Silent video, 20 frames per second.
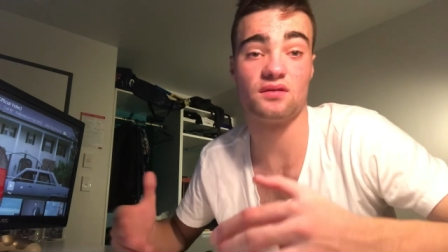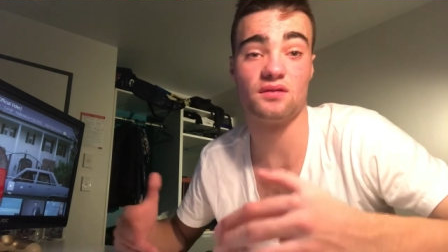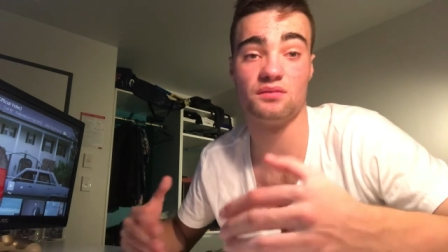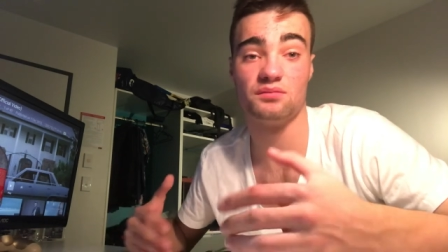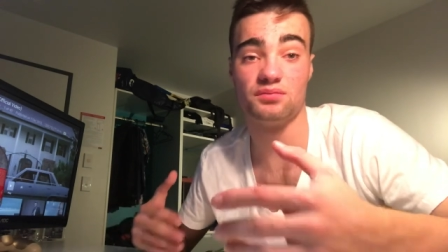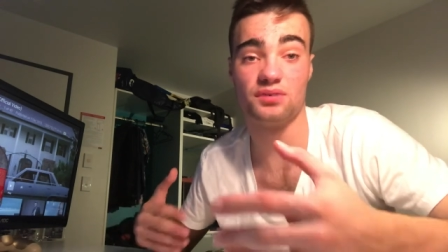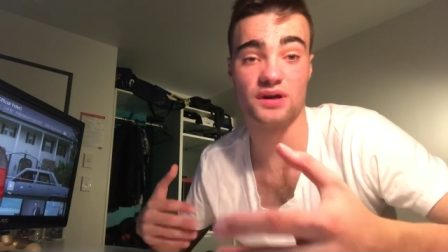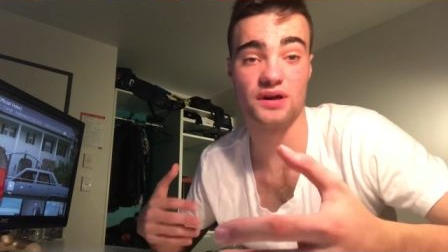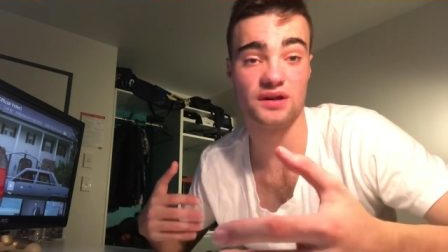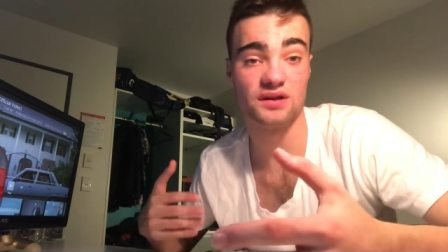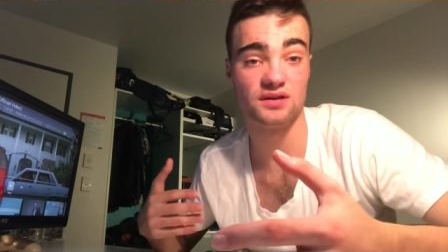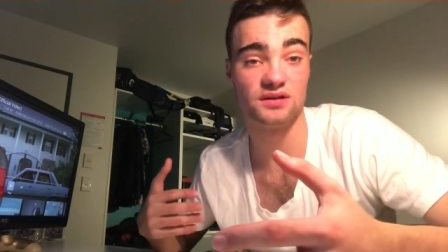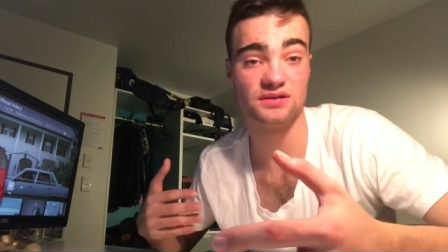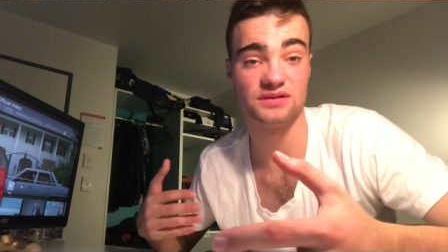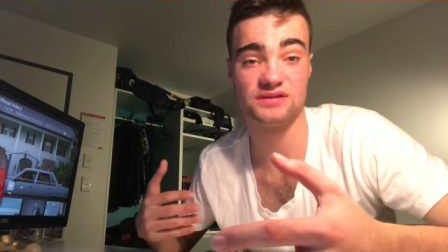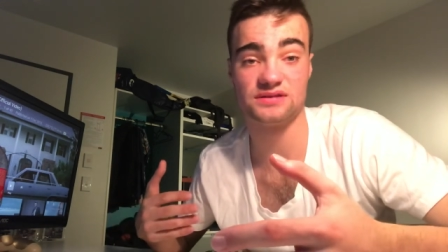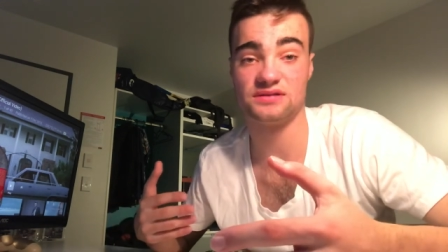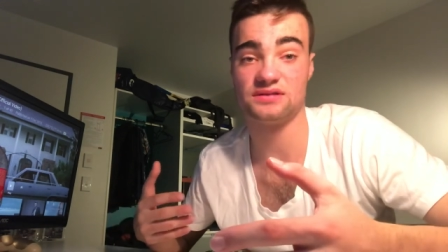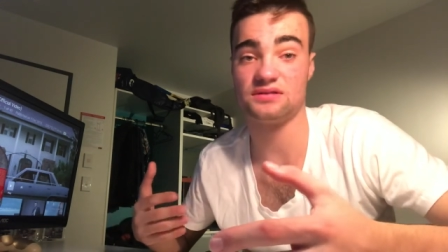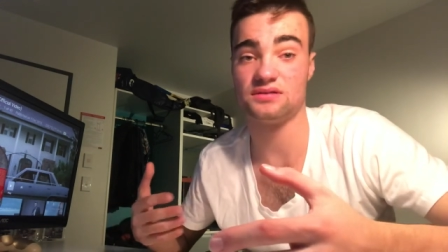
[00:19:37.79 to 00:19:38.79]
the
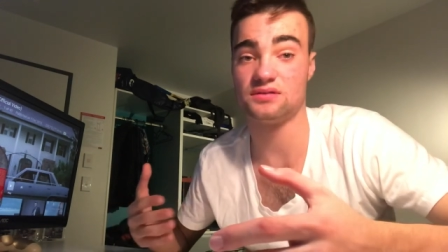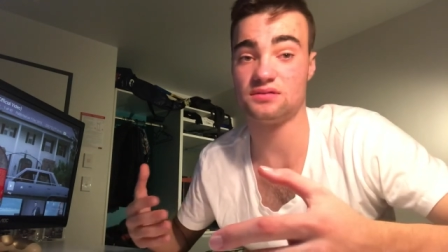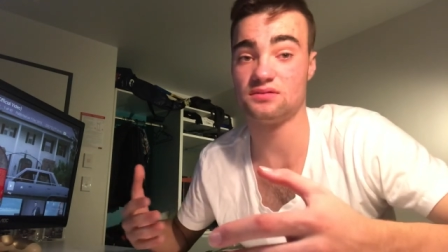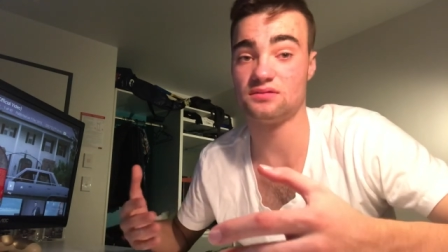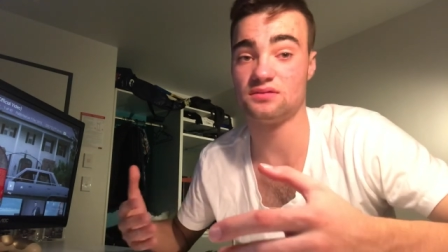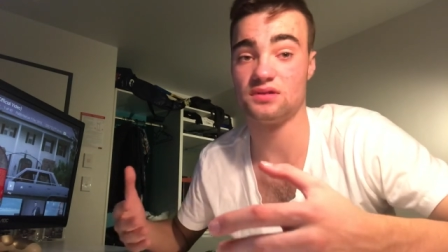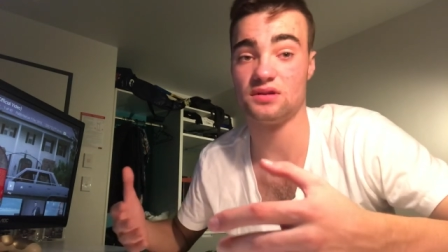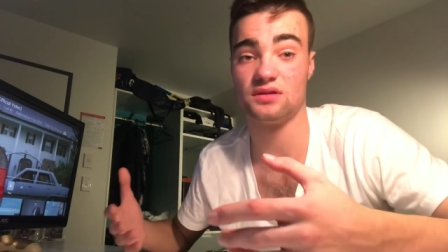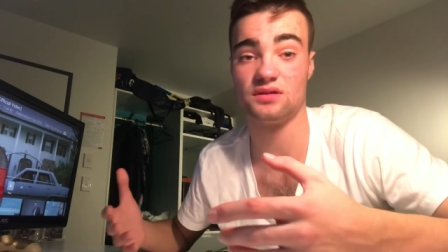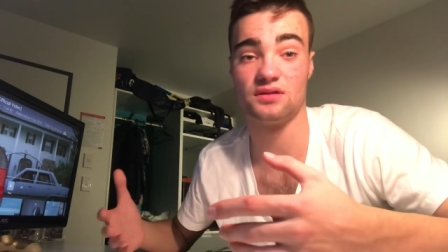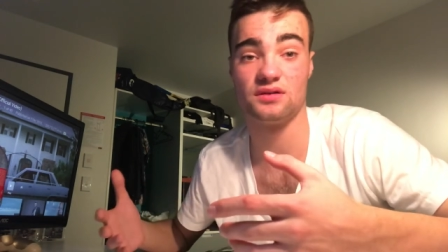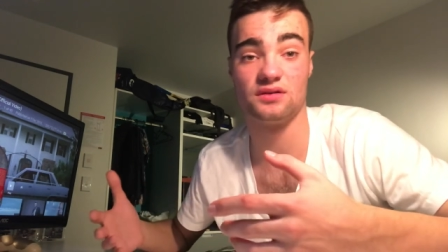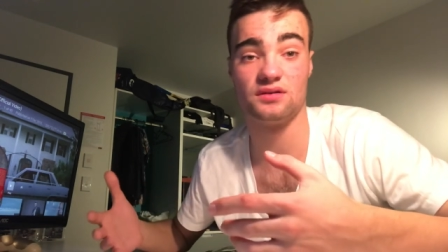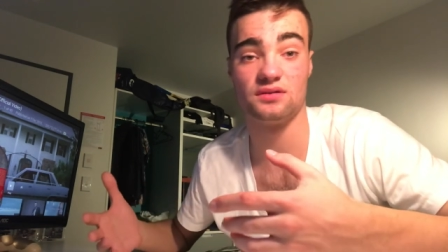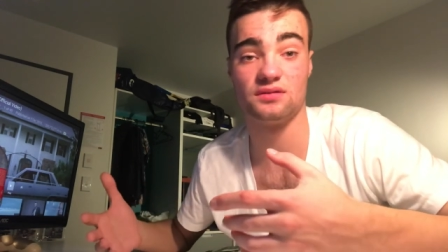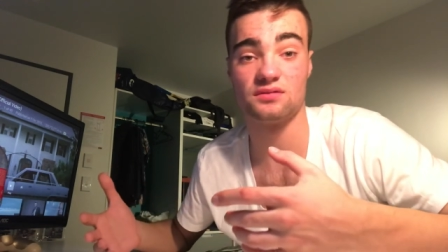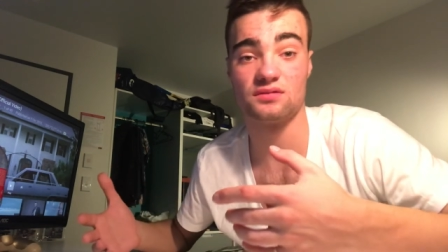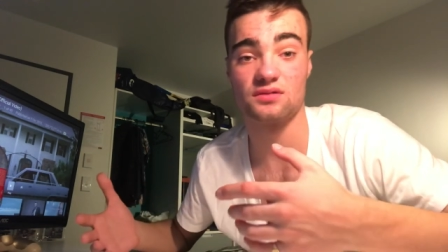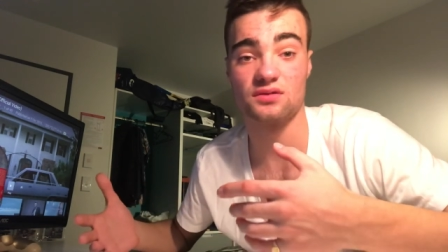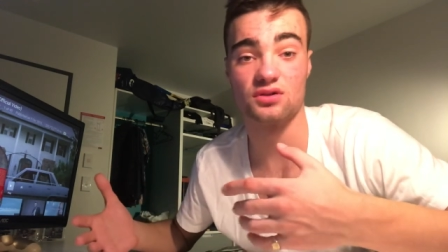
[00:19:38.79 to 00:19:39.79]
brightness the
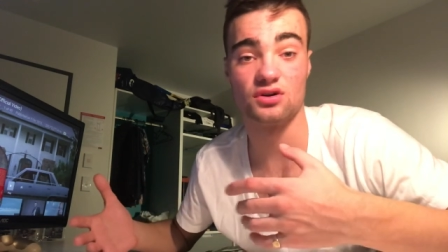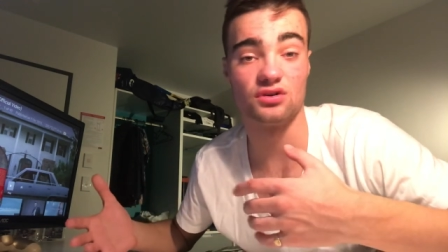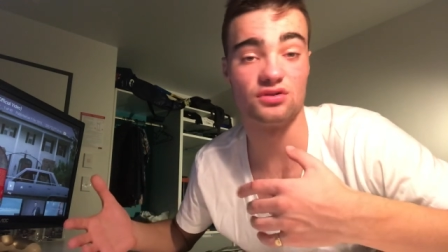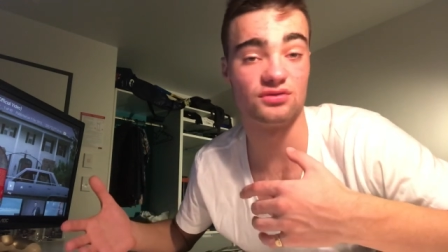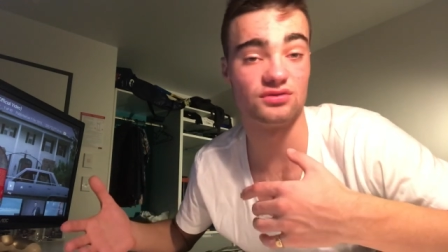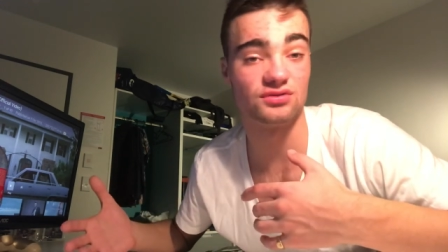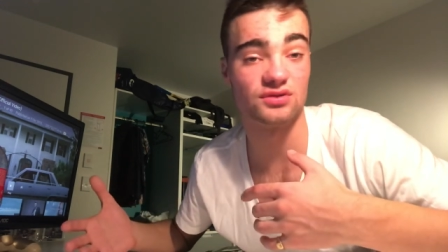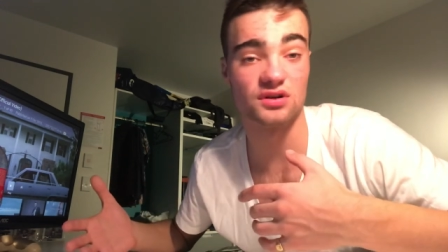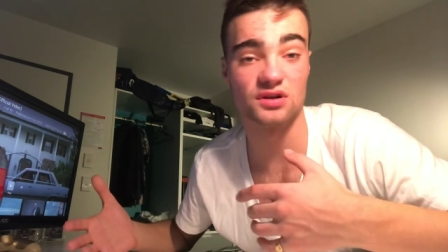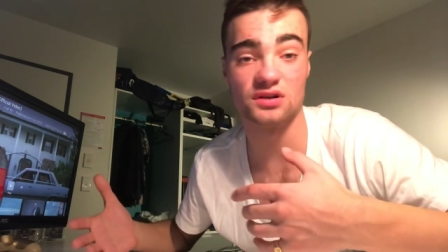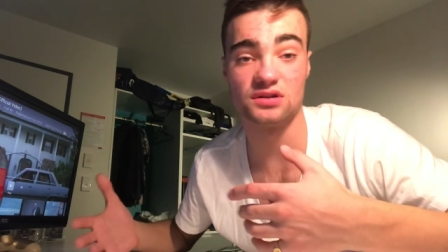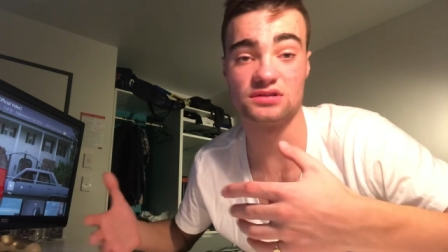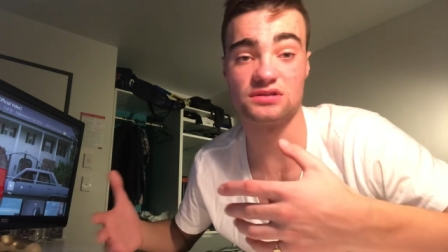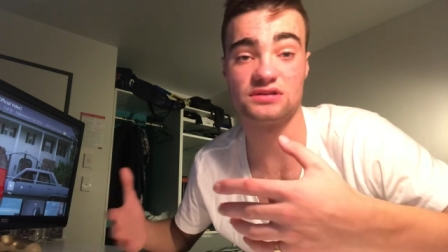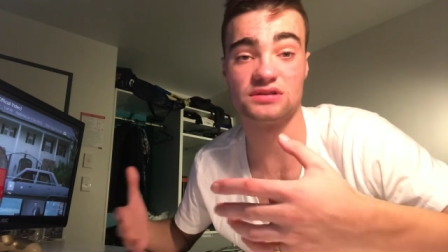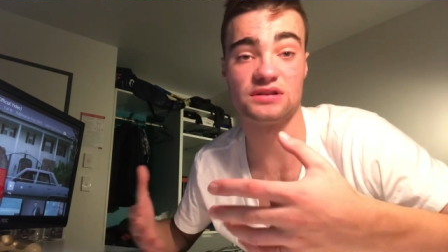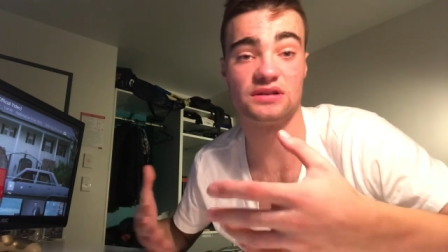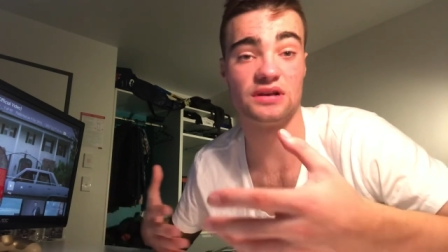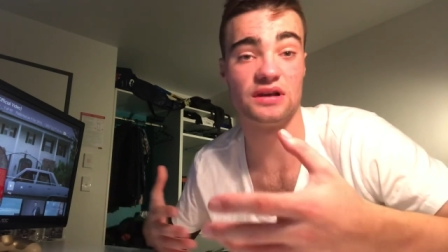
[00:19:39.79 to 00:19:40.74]
contrast,